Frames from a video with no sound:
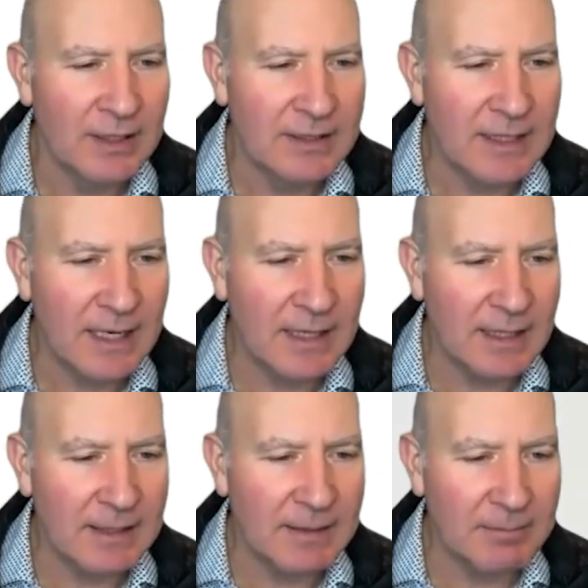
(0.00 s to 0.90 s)

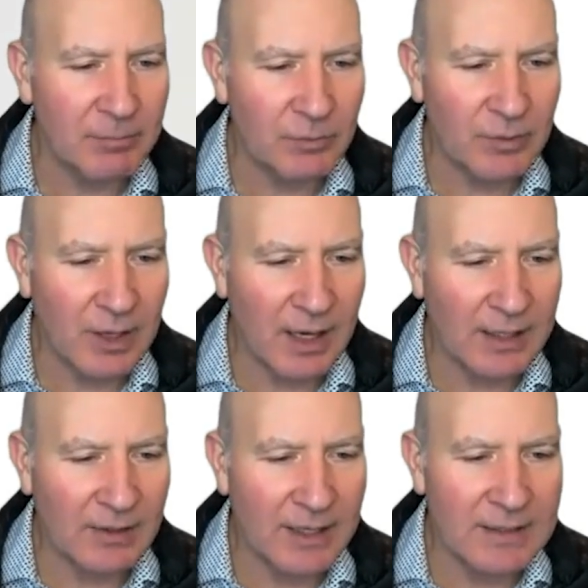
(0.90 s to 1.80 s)
Secondly, I
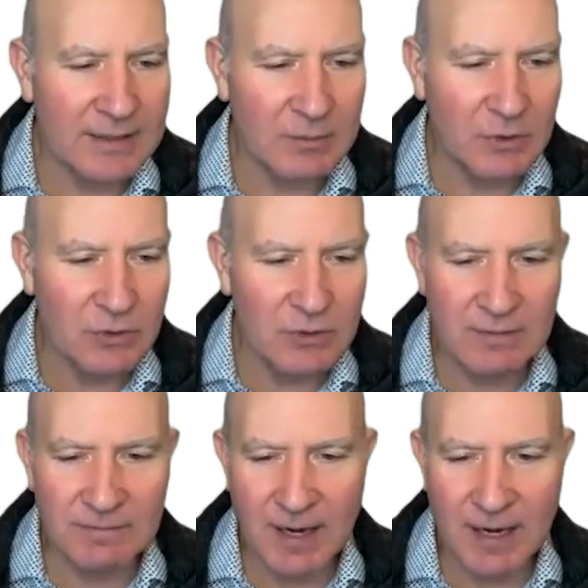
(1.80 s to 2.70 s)
created some
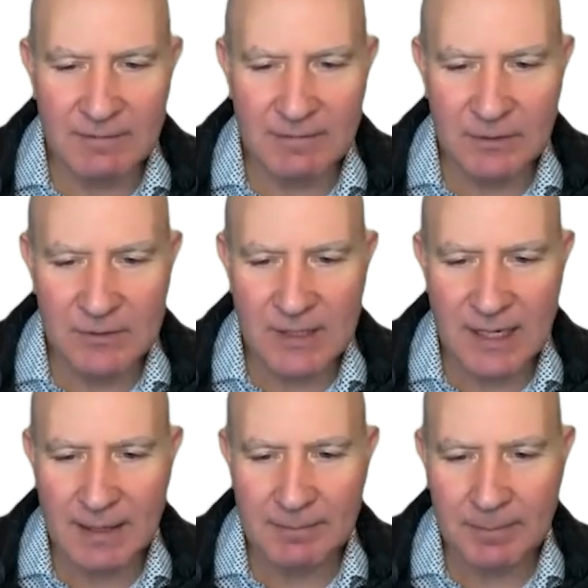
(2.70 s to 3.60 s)
user-defined fields
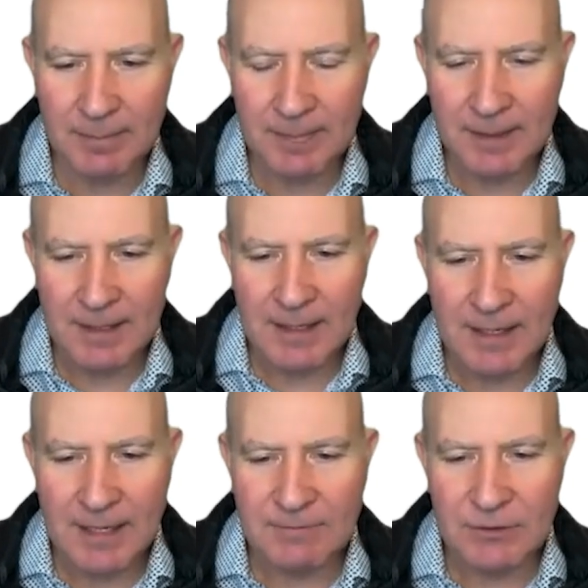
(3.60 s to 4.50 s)
here.
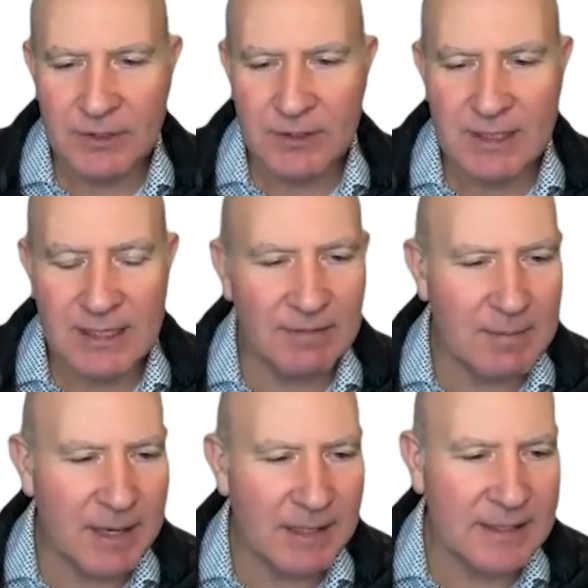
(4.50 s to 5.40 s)
If you just leave
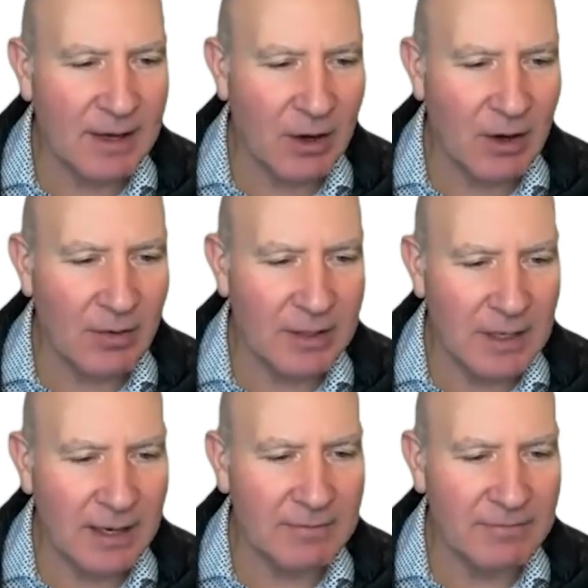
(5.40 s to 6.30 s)
them as they are
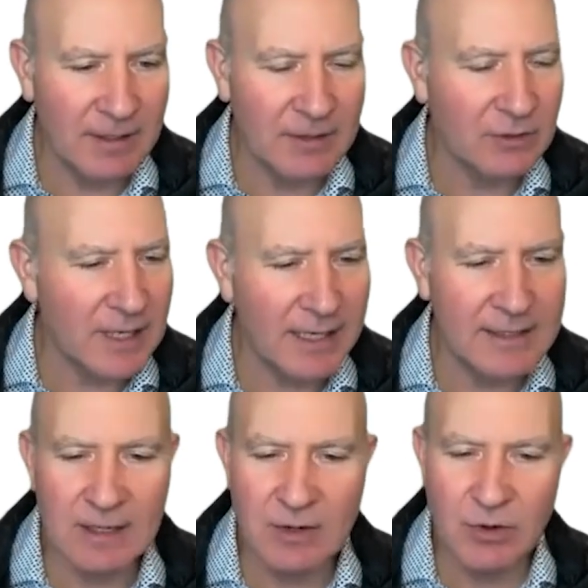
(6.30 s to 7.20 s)
and fill in your
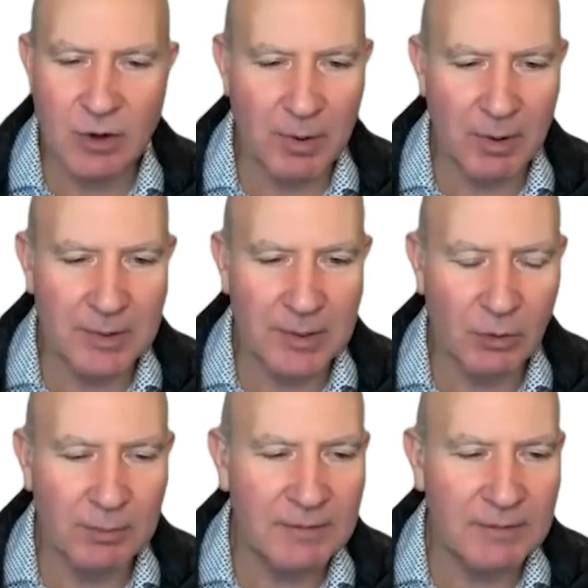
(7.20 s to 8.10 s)
data, no problem at
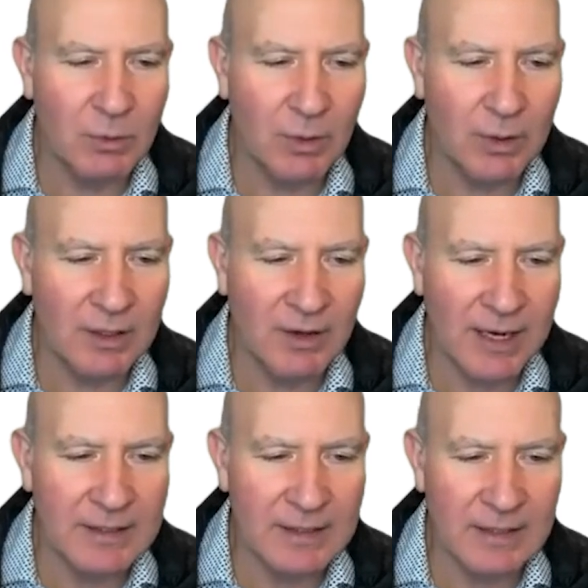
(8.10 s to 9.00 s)
all. But if you want to
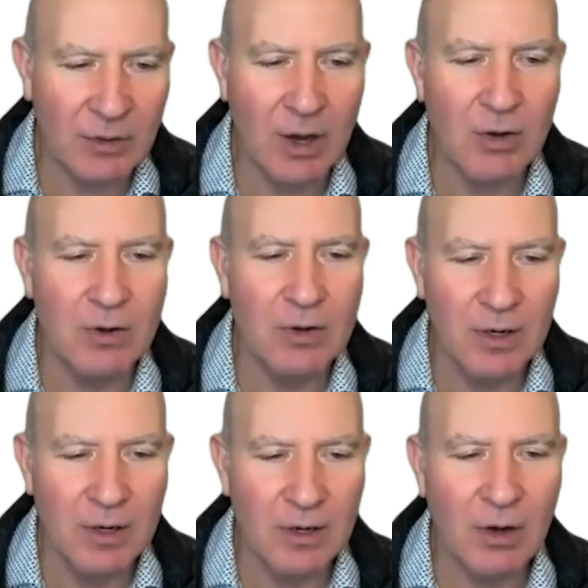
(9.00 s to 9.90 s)
create your own
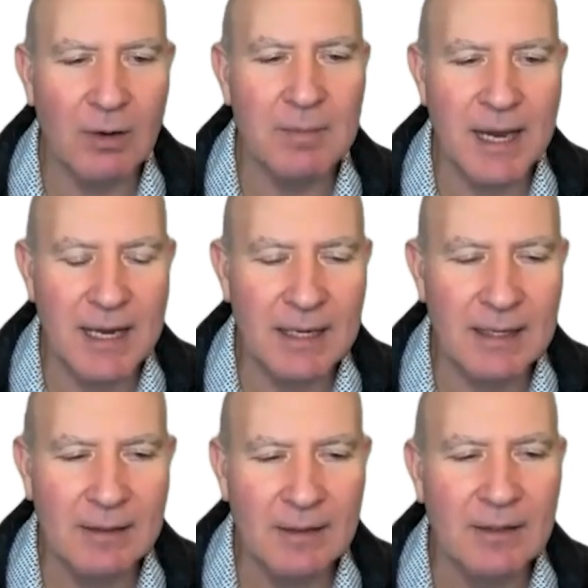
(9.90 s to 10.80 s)
column heading,
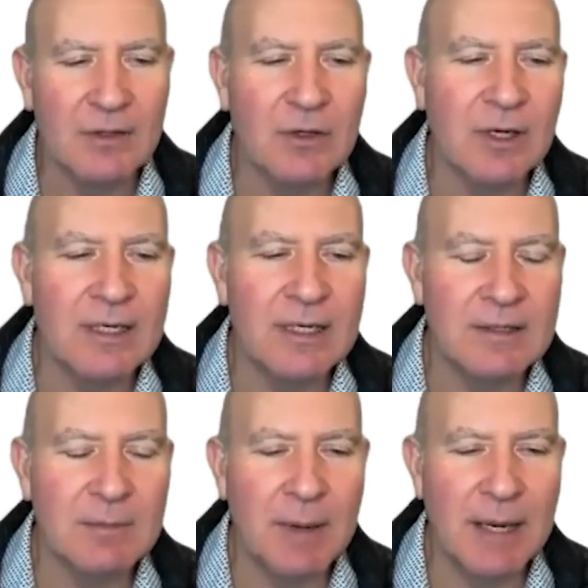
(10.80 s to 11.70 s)
you're going to
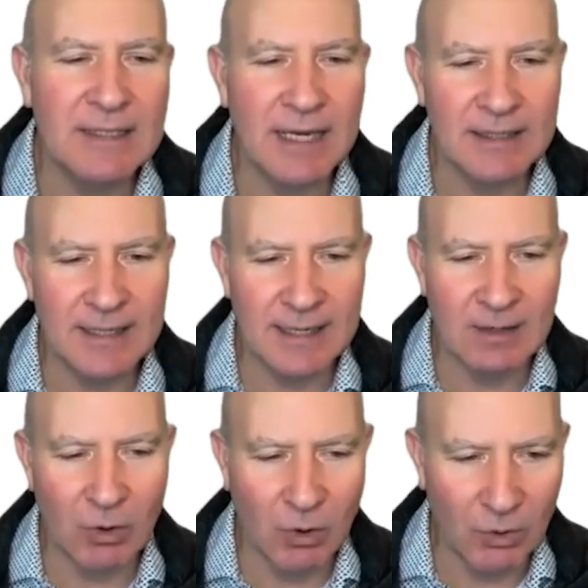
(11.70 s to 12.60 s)
need to maintain it
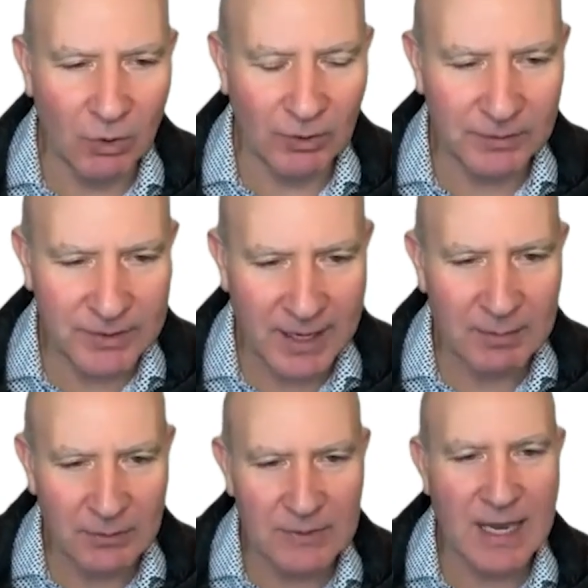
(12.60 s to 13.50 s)
in all
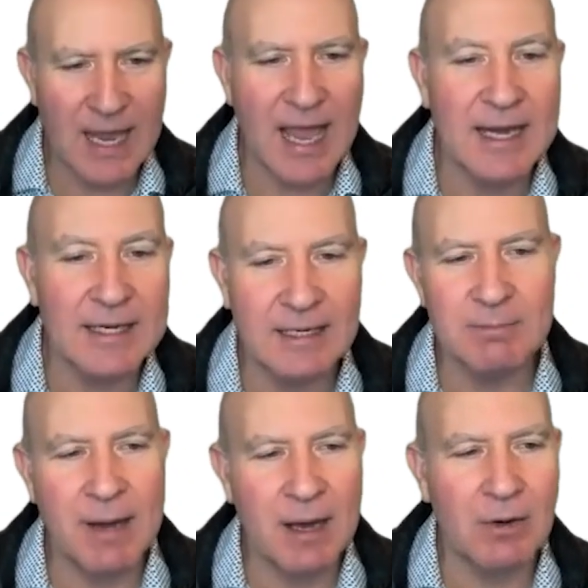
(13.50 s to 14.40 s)
tables and in
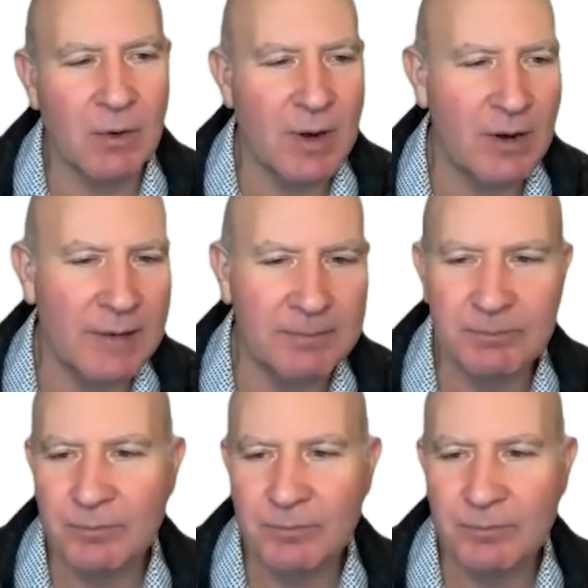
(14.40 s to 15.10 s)
PowerQuery.